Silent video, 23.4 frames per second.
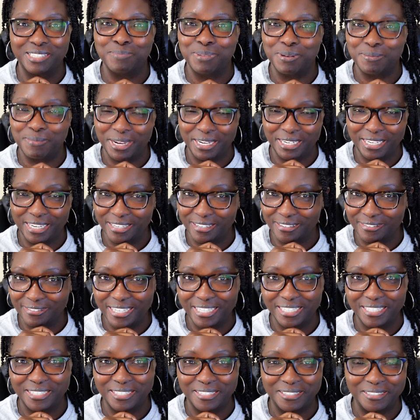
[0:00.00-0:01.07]
to put my
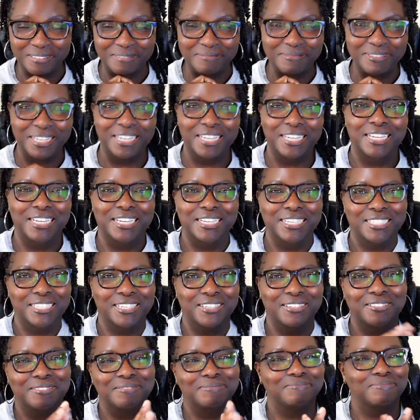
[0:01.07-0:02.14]
decoration up.
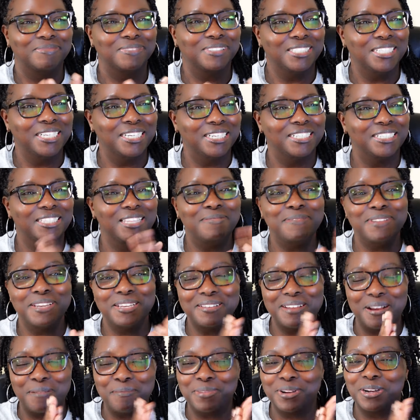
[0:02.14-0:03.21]
So yeah, let
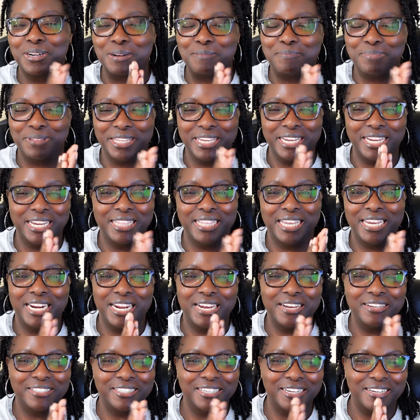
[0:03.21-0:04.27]
me, I'm gonna plan that
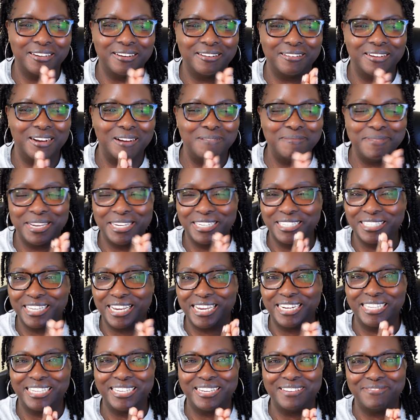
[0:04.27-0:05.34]
out y'all. I'm
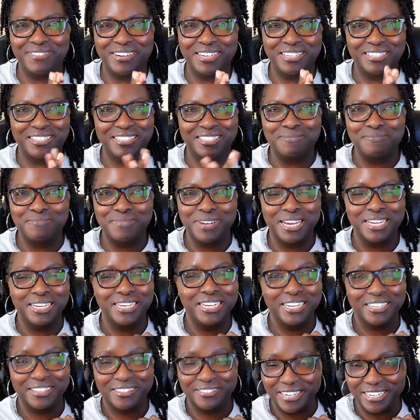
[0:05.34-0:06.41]
excited to get my, my
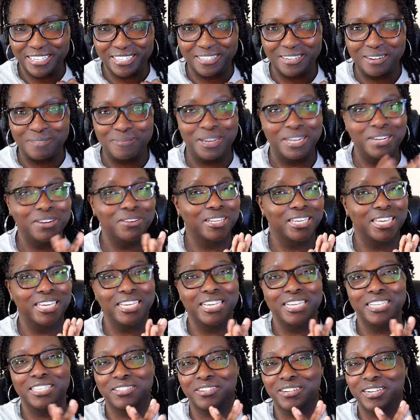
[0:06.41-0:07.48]
decoration up. I know the
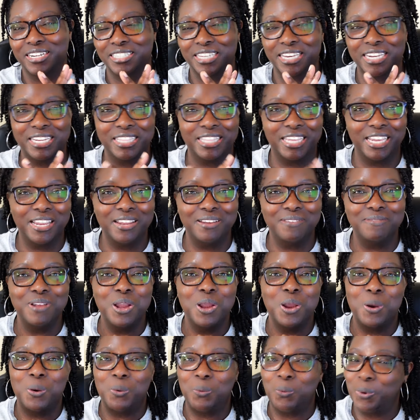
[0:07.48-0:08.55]
kids are excited. They
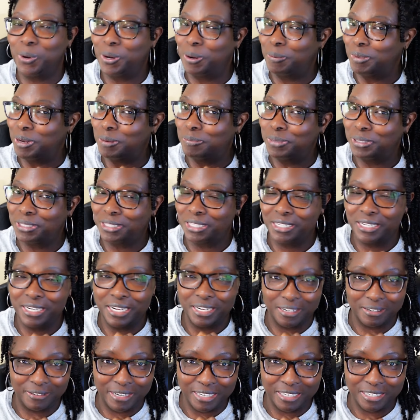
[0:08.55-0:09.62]
wanted me to put the
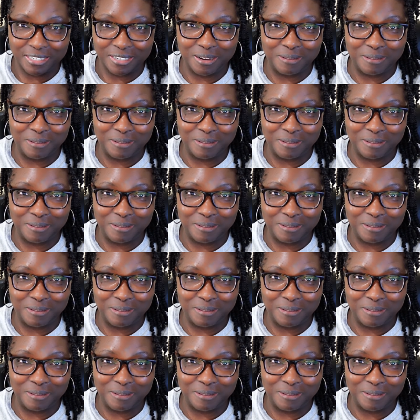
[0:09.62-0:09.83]
decoration